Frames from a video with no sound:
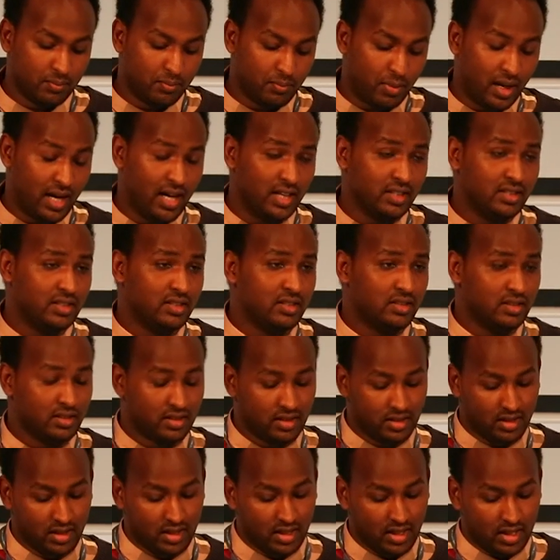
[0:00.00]

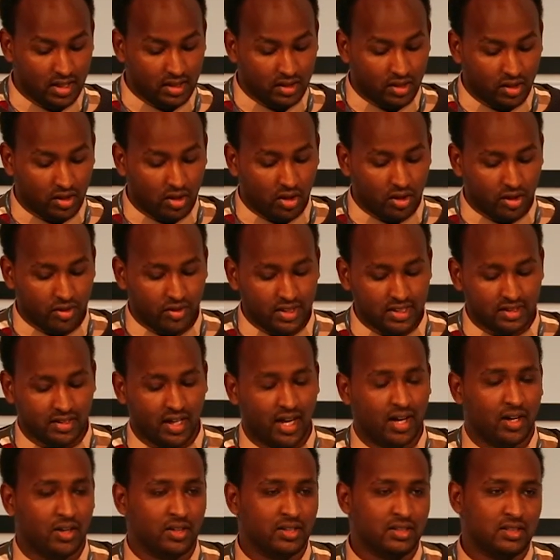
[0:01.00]
past the concrete
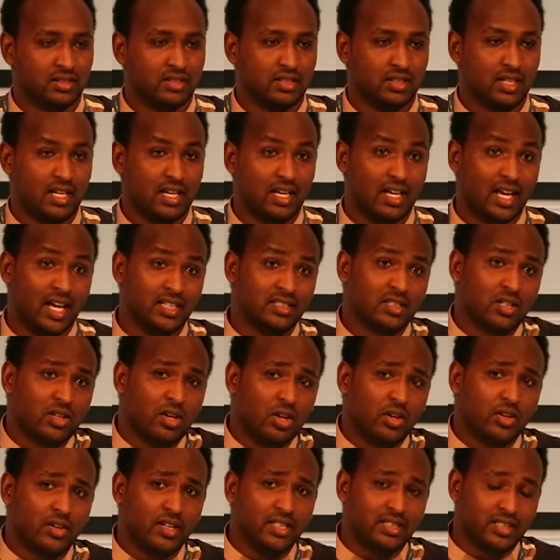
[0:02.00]
towers, as the
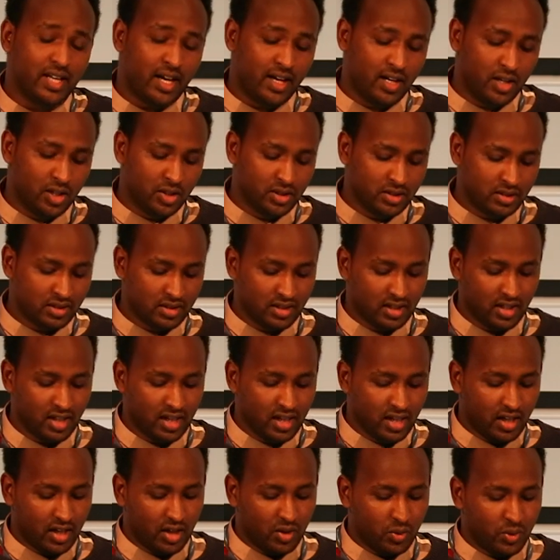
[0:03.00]
concrete towers
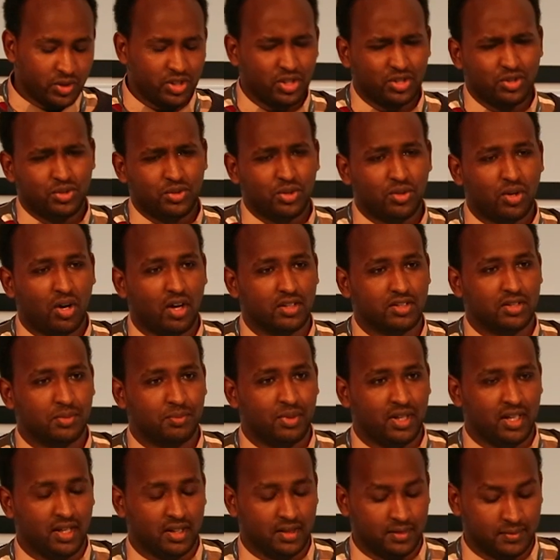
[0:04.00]
were just too hot to
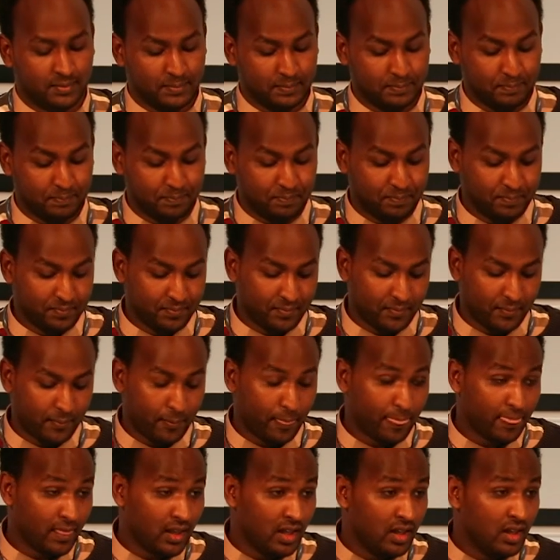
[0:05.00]
be in.
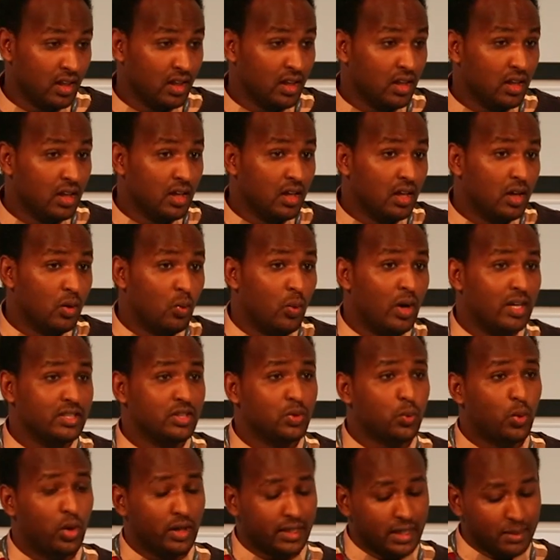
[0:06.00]

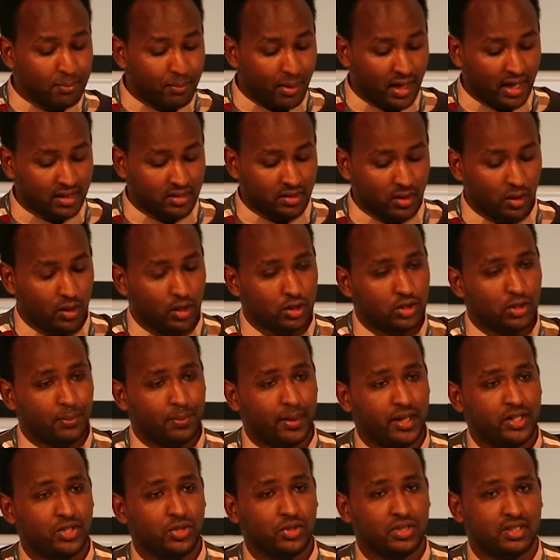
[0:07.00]
Whilst walking past the local
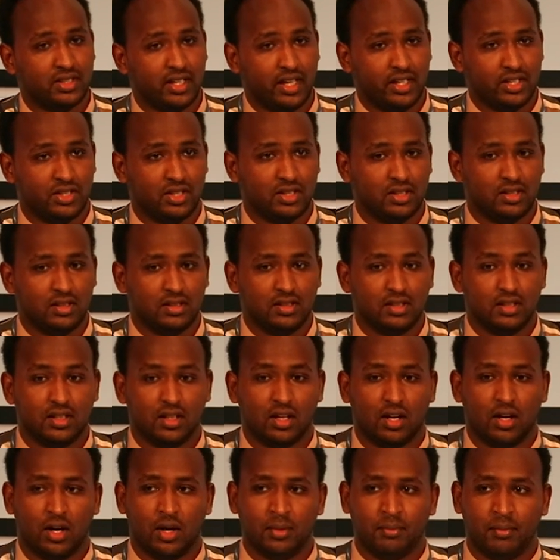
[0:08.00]
petrol station
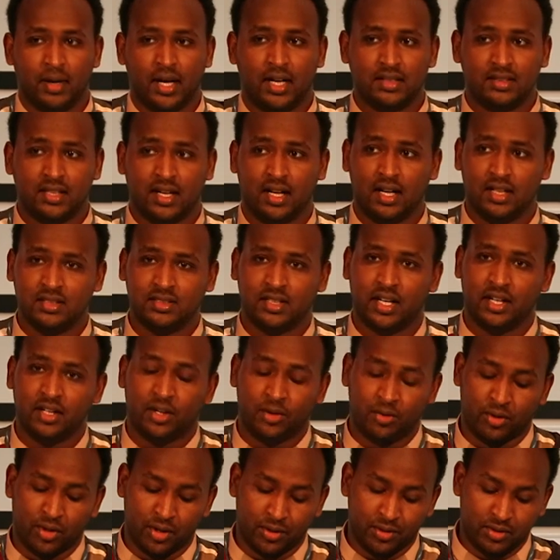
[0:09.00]
on Mount
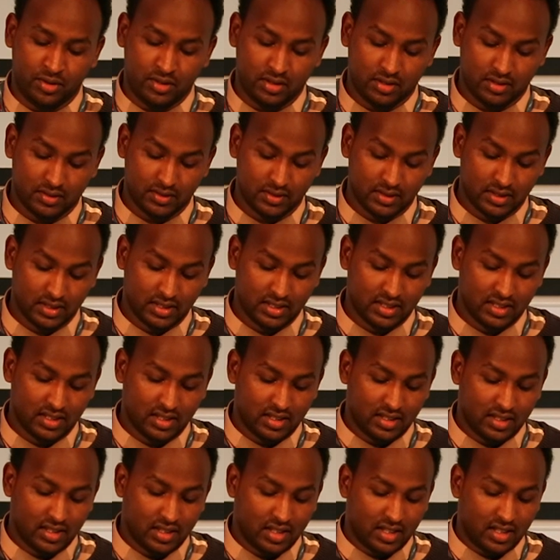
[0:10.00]
Alexander Road,
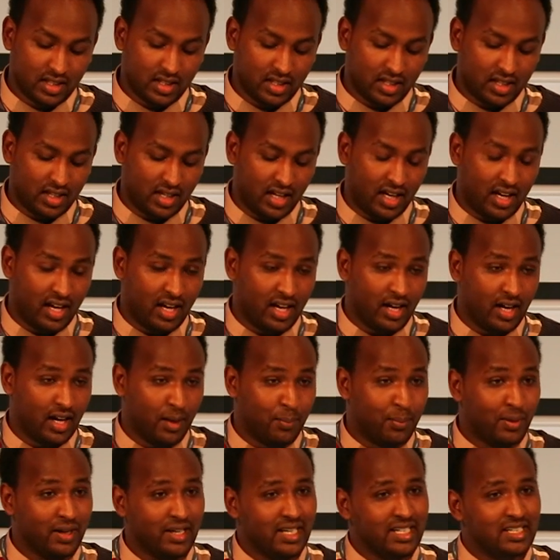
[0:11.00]

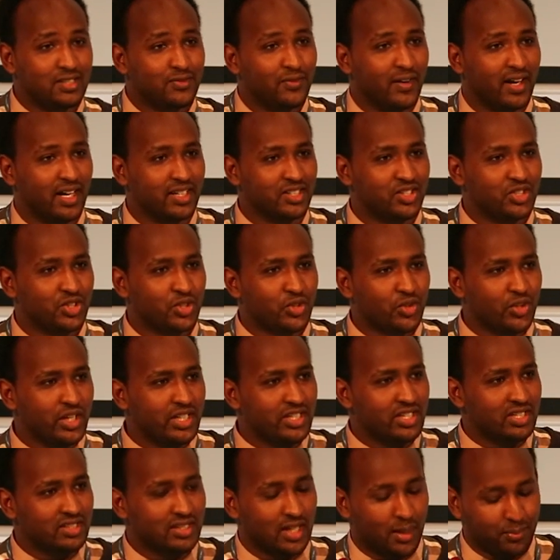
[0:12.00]
a police van
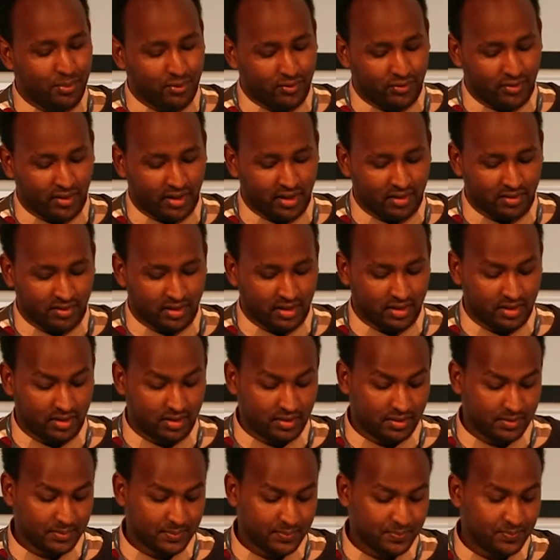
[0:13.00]
screeches up in front of
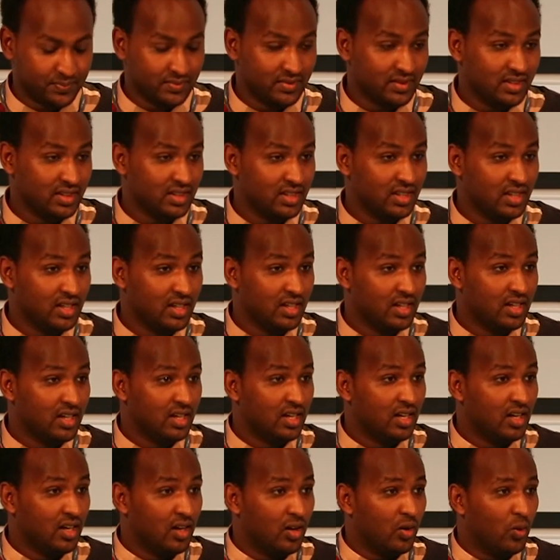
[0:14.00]
us.
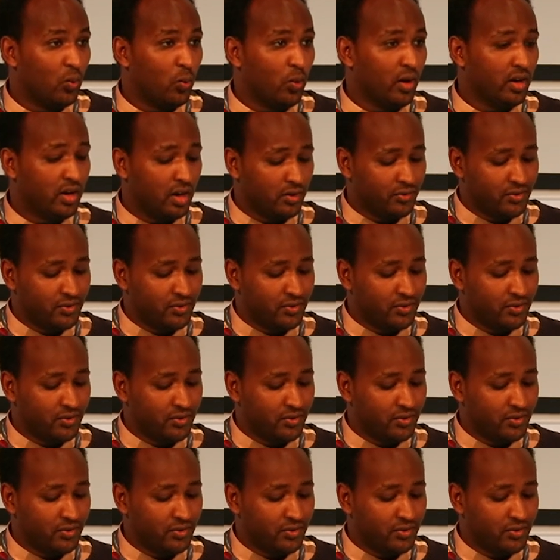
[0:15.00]
One